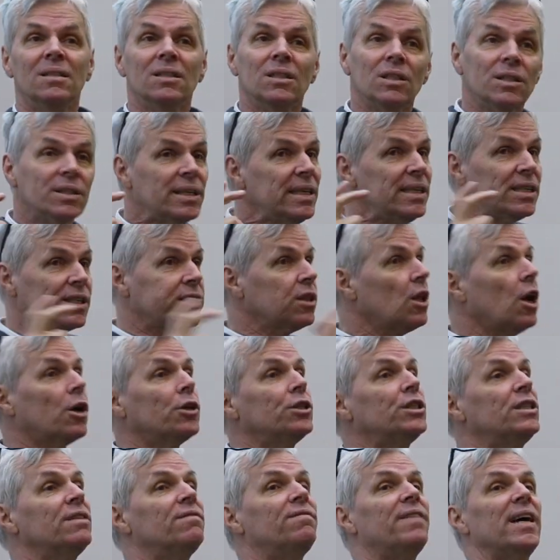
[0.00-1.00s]
these
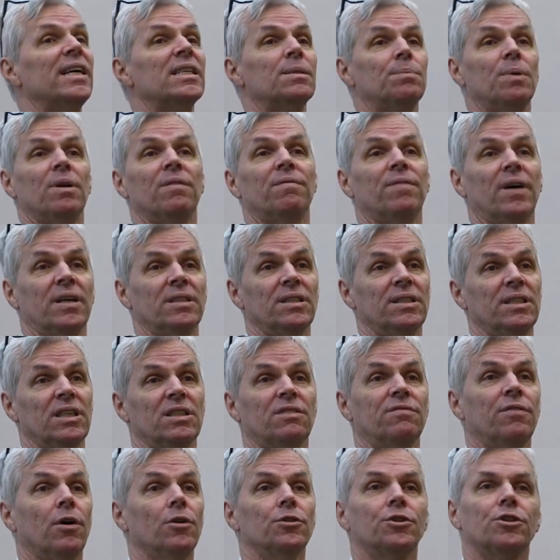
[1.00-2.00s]
large investment funds,
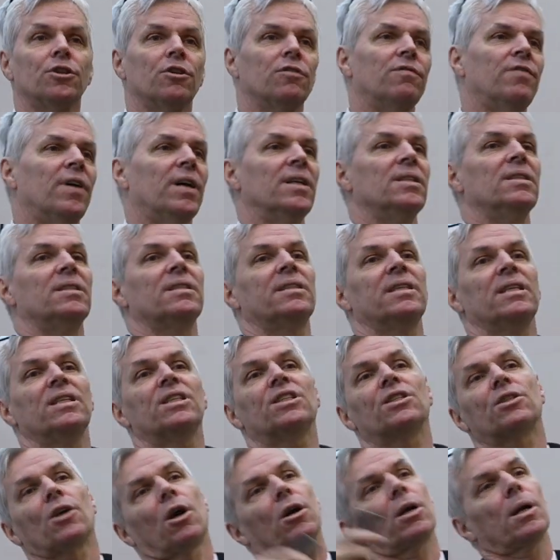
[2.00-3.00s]
these vulture funds, these
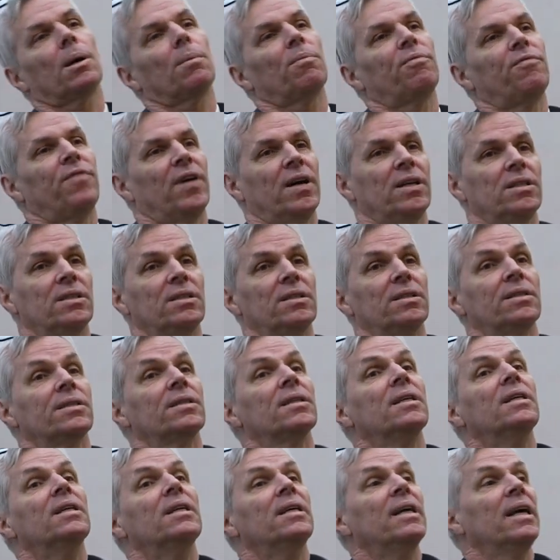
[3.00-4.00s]
startup
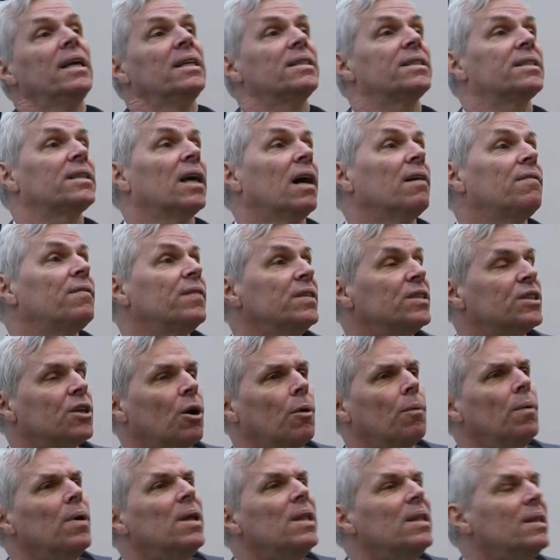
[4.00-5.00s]
funds and stuff. And
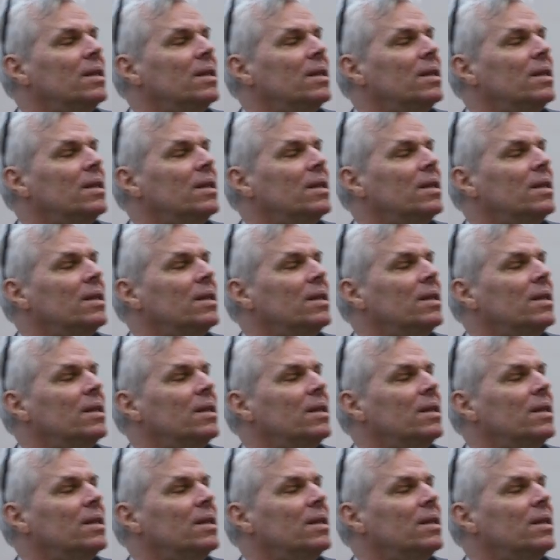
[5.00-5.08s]
so